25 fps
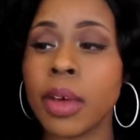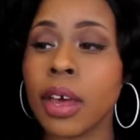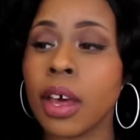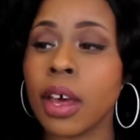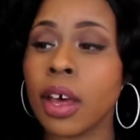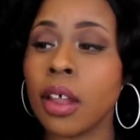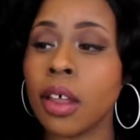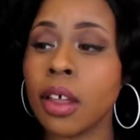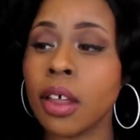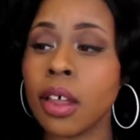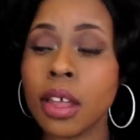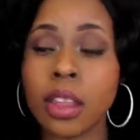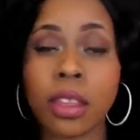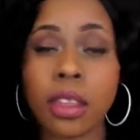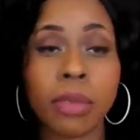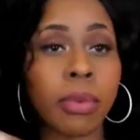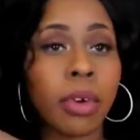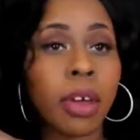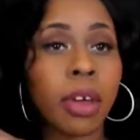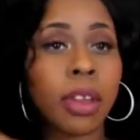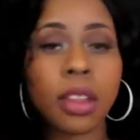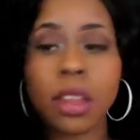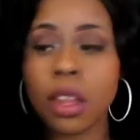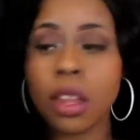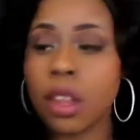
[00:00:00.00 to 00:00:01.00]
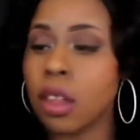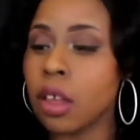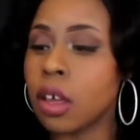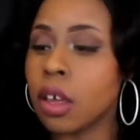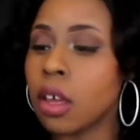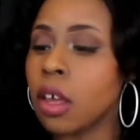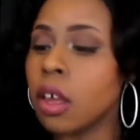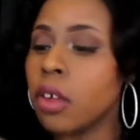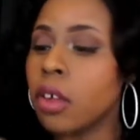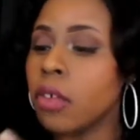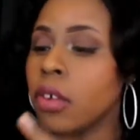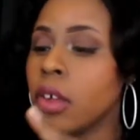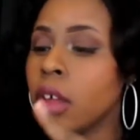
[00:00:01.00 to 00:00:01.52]
palette, especially
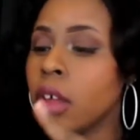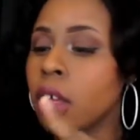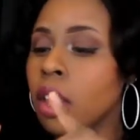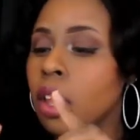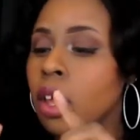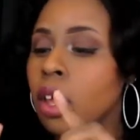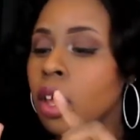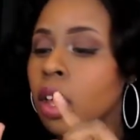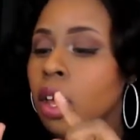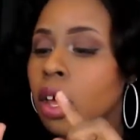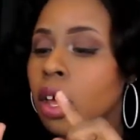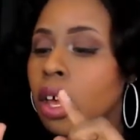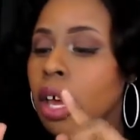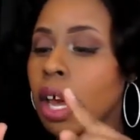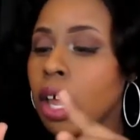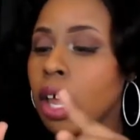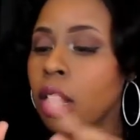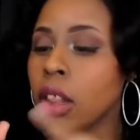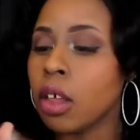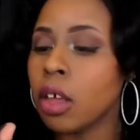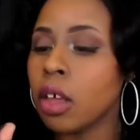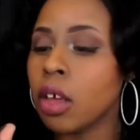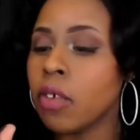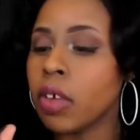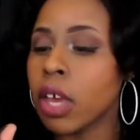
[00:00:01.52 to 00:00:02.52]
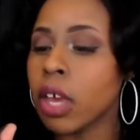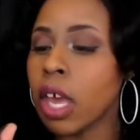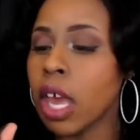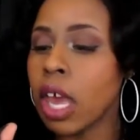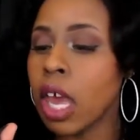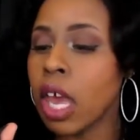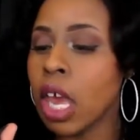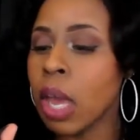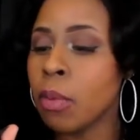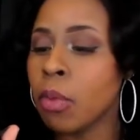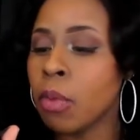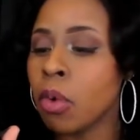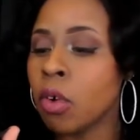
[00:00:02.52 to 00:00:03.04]
I love
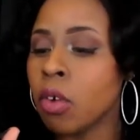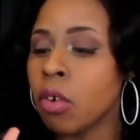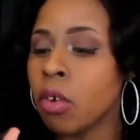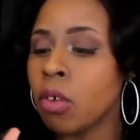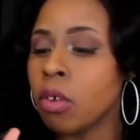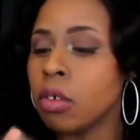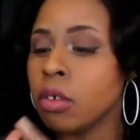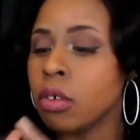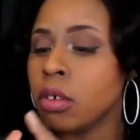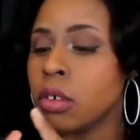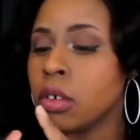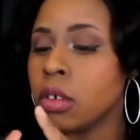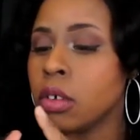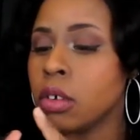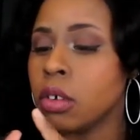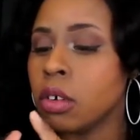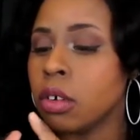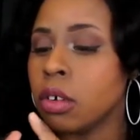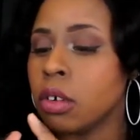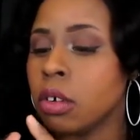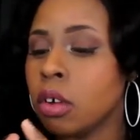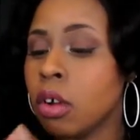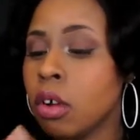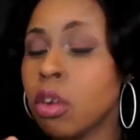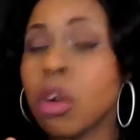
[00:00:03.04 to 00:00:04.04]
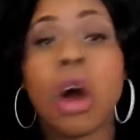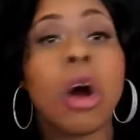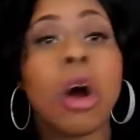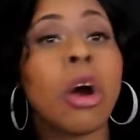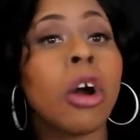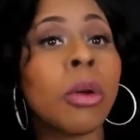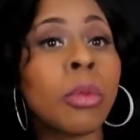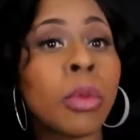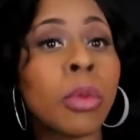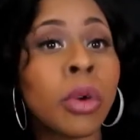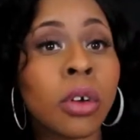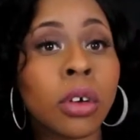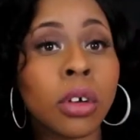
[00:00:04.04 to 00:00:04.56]
camel or
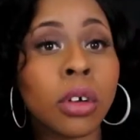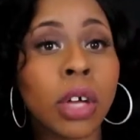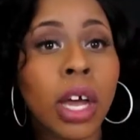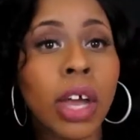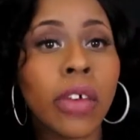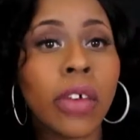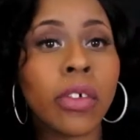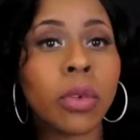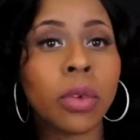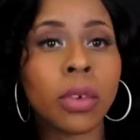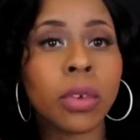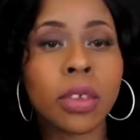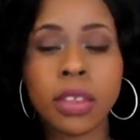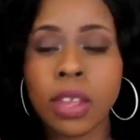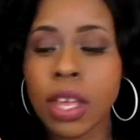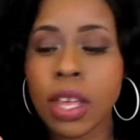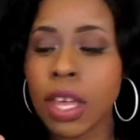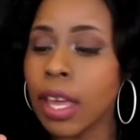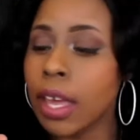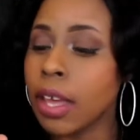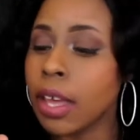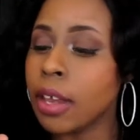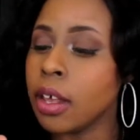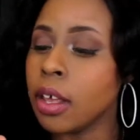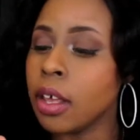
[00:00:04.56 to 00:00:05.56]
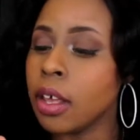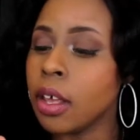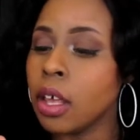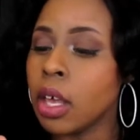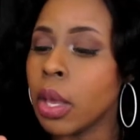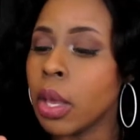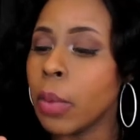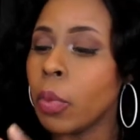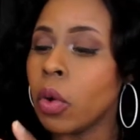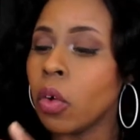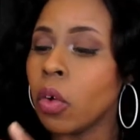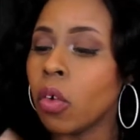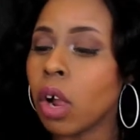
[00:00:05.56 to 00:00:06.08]
caramel, however you want to say it,
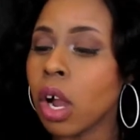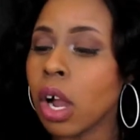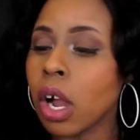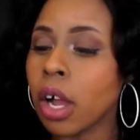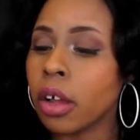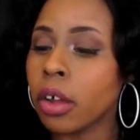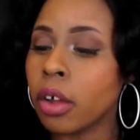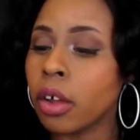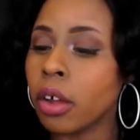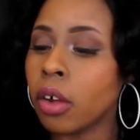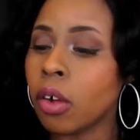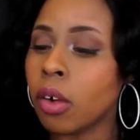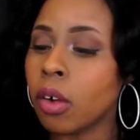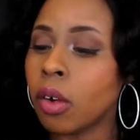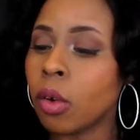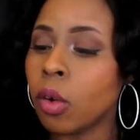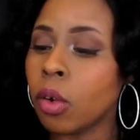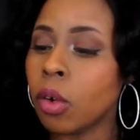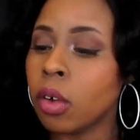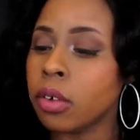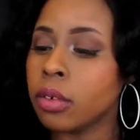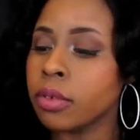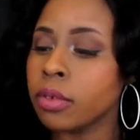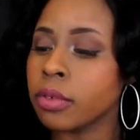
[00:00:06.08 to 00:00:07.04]
Morocco,